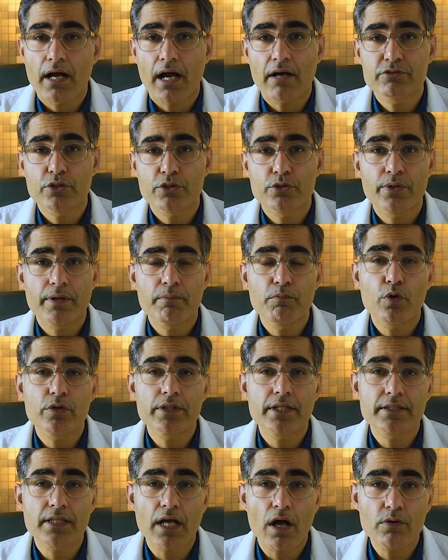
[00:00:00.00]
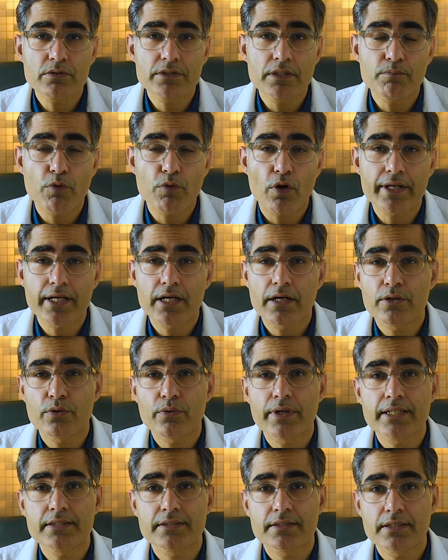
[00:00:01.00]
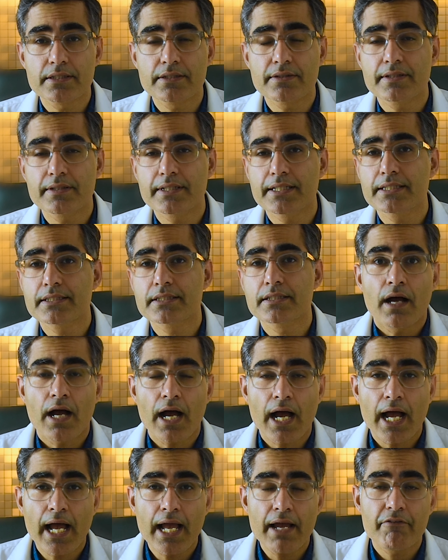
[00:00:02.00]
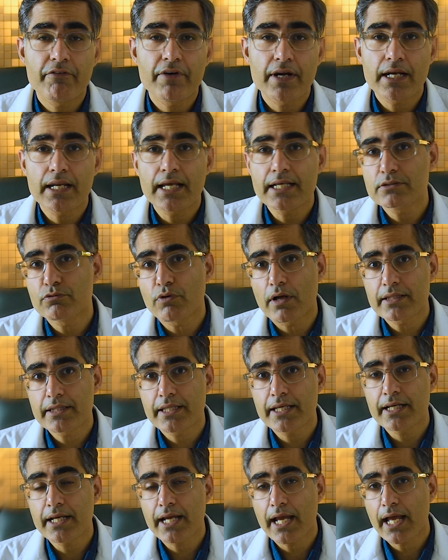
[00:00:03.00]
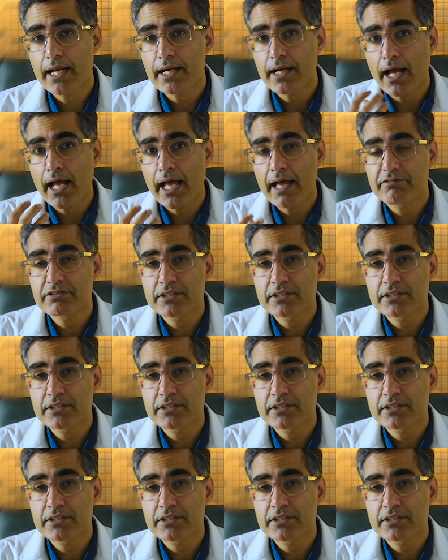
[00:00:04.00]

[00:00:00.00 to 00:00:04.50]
After doing more than 1,000 body contouring surgeries, I have realized one thing, and I have